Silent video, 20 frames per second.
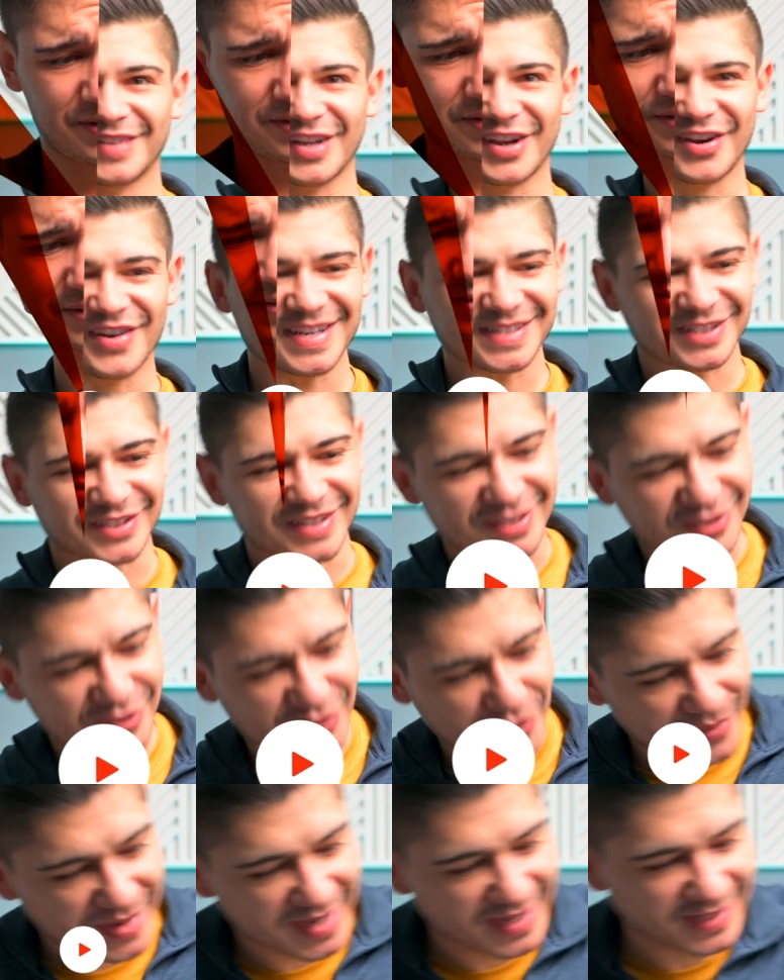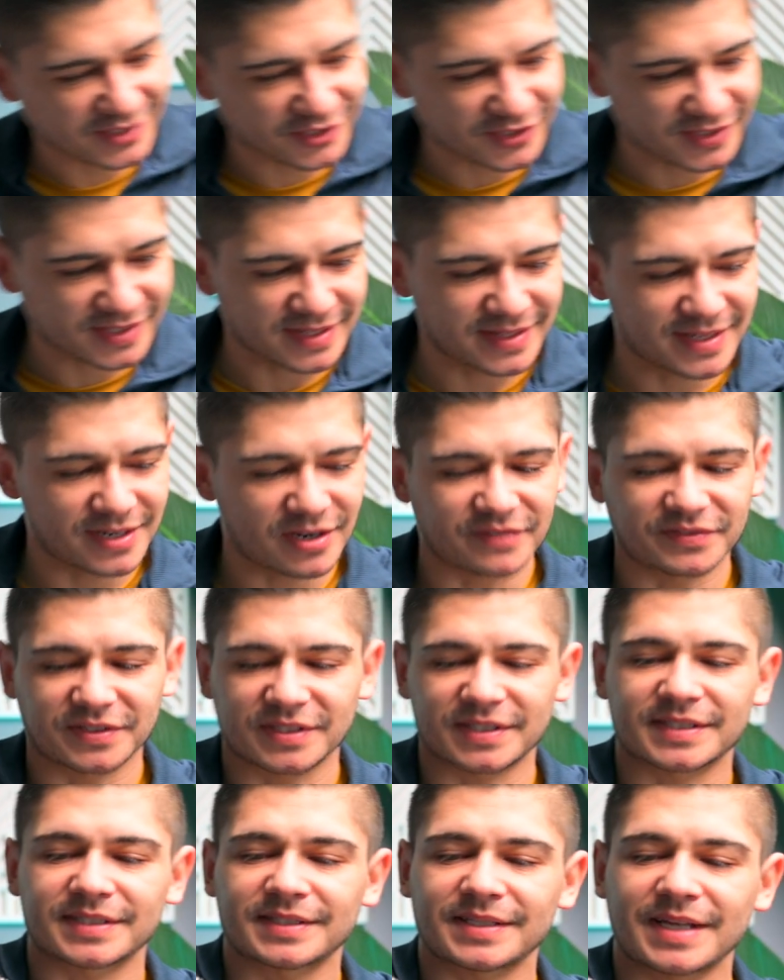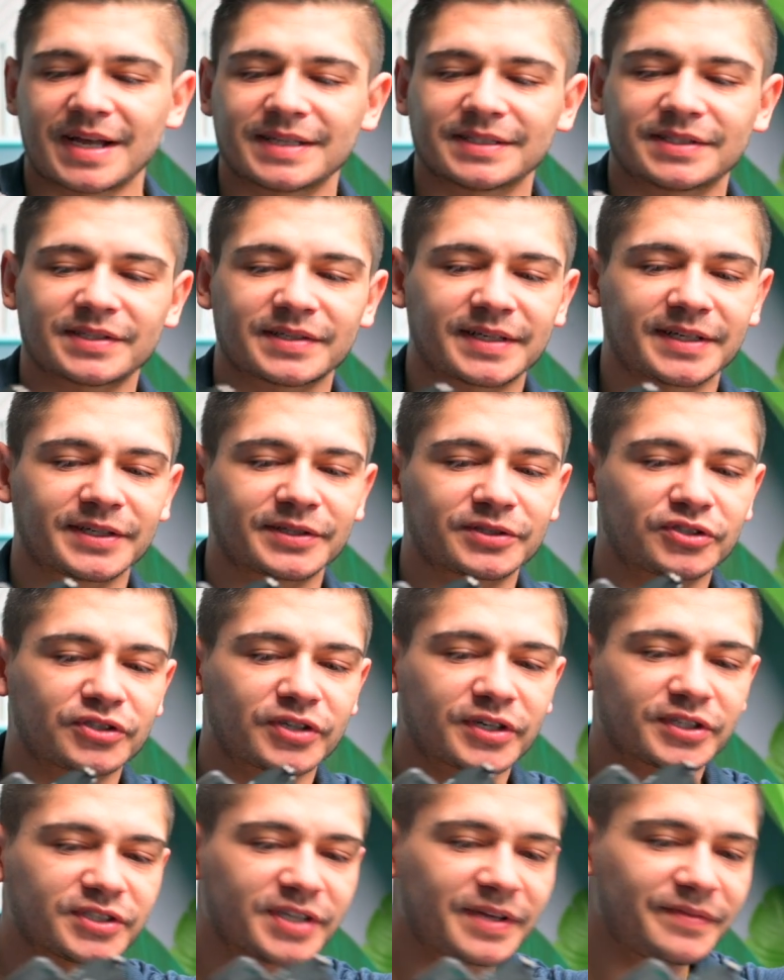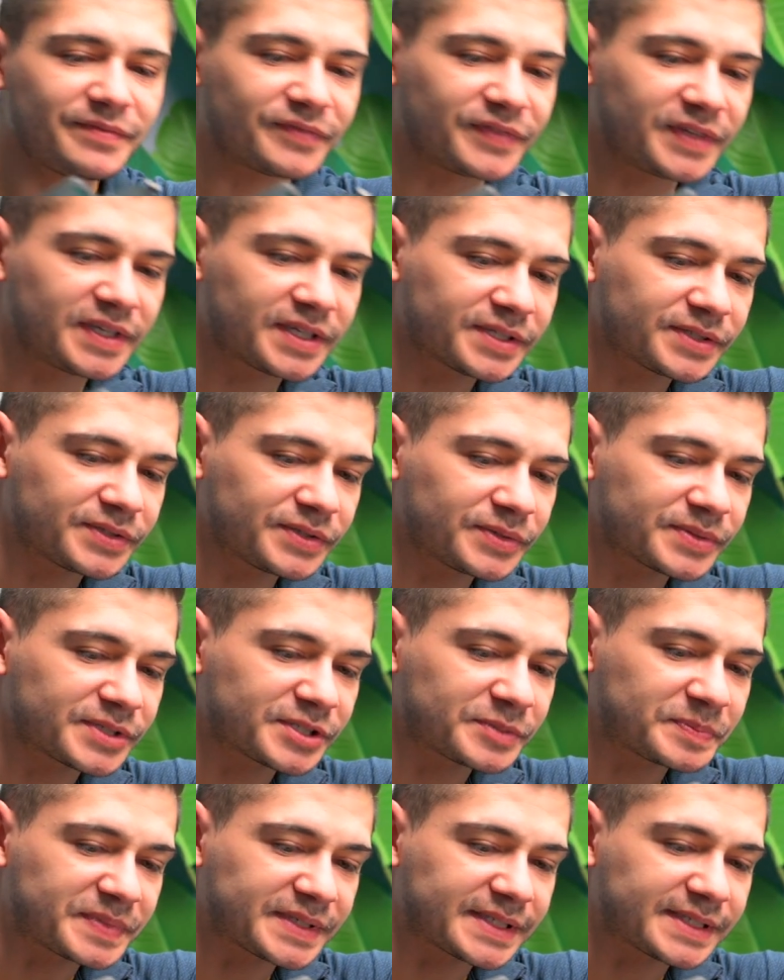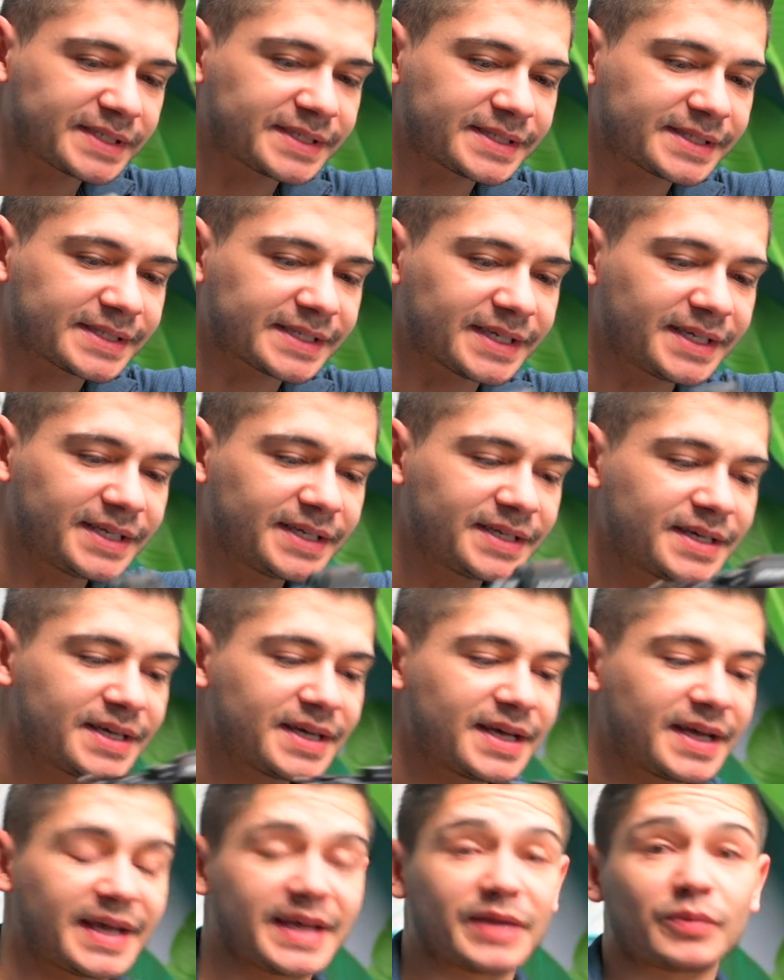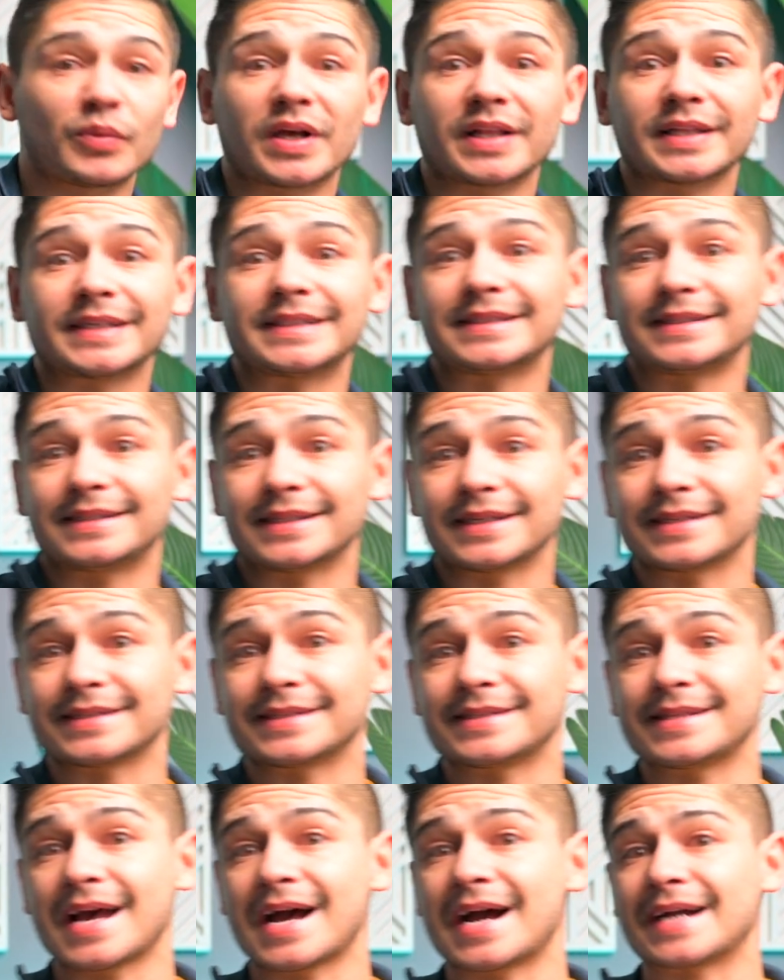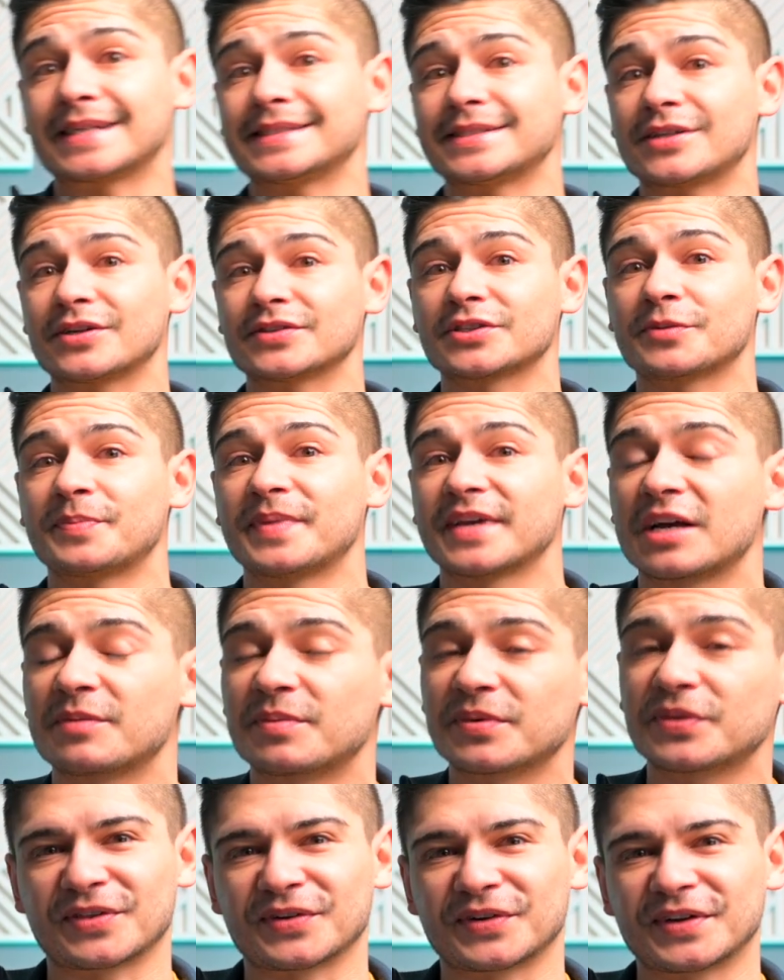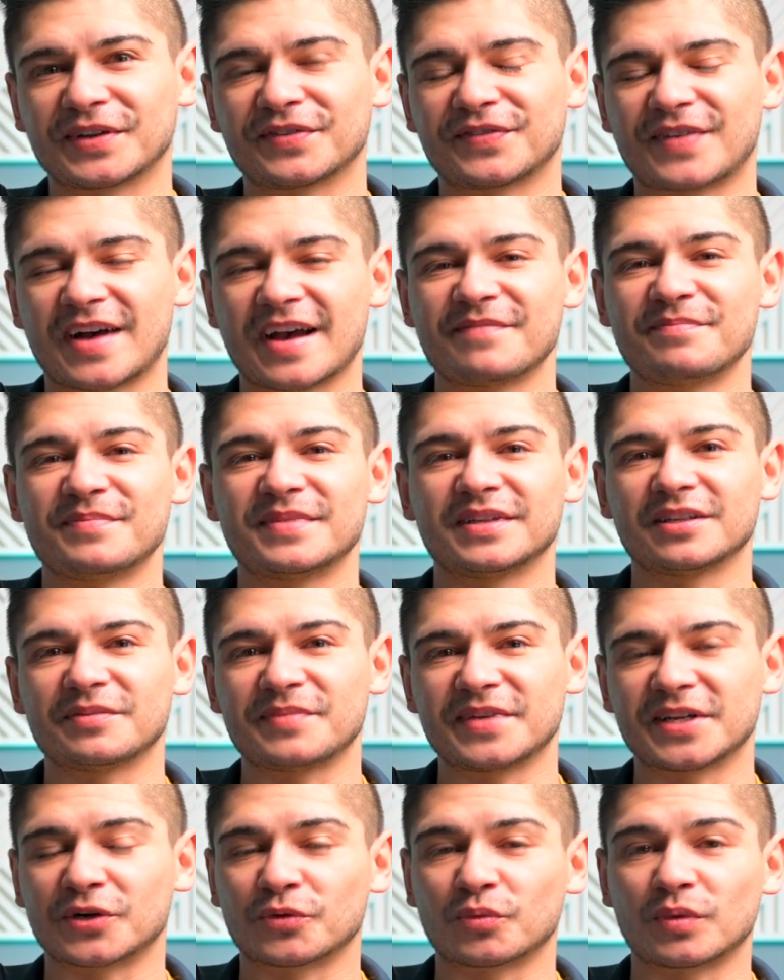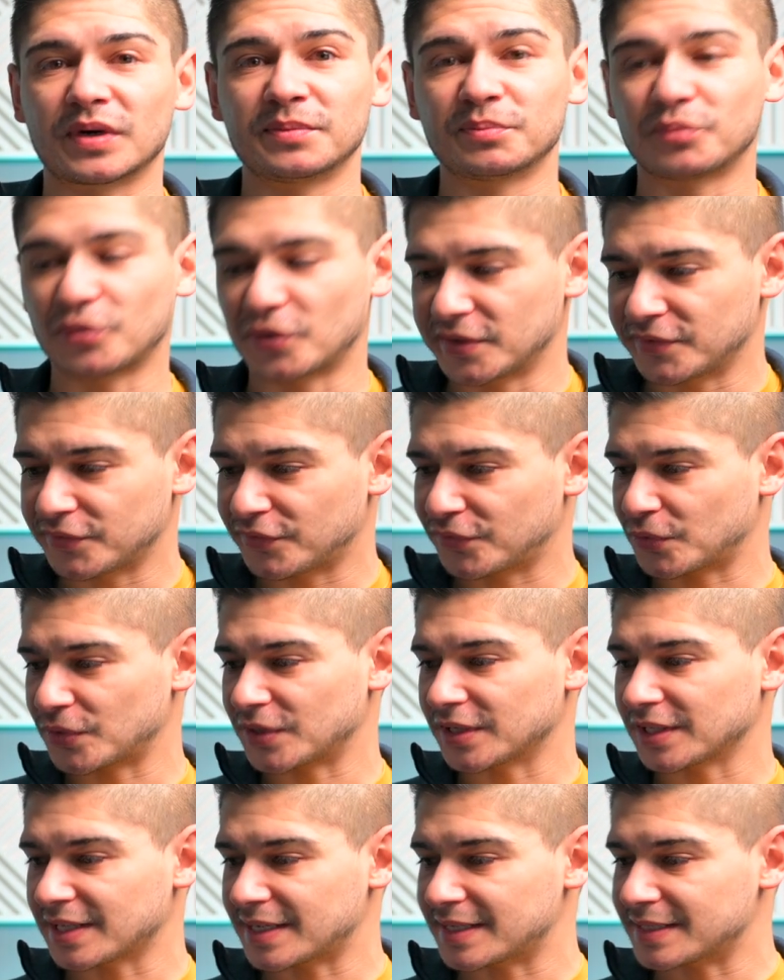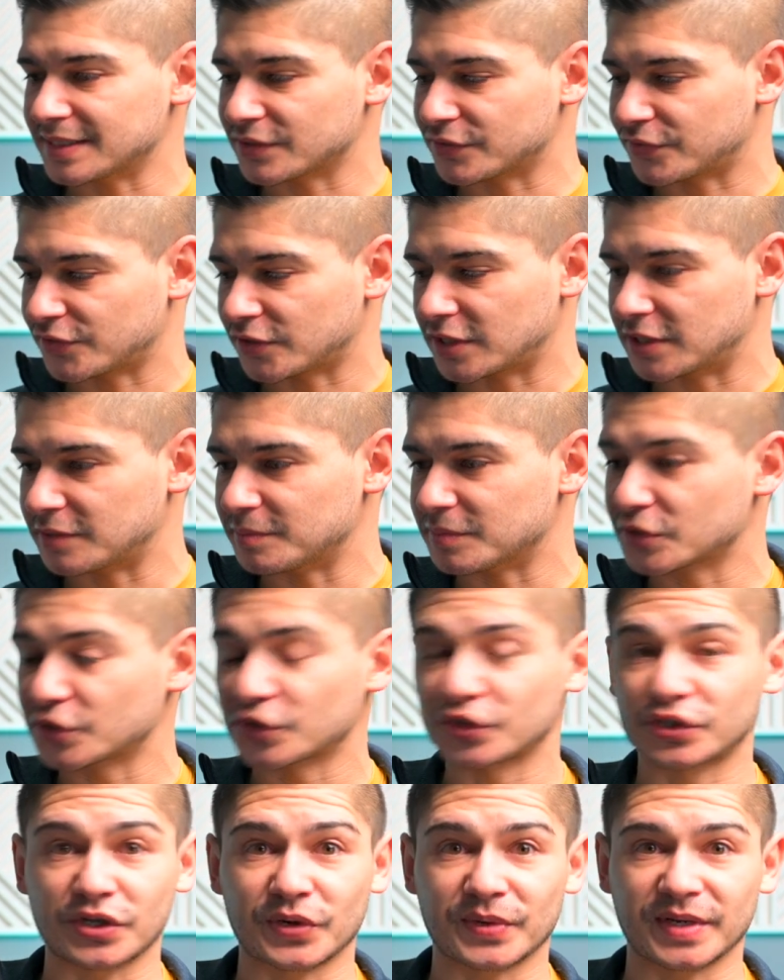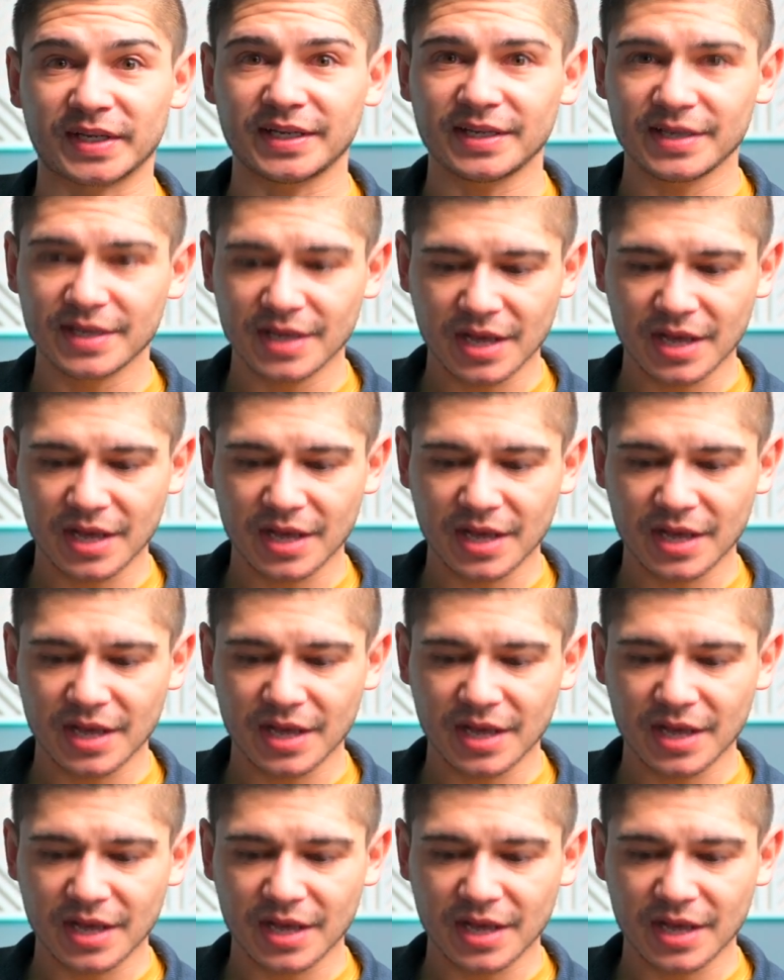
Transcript: All right, so let's just go ahead and just set that off to the side so that it could charge up via USB-C. And while it does that, I did also pick up a 35mm 1.4 lens from Sony.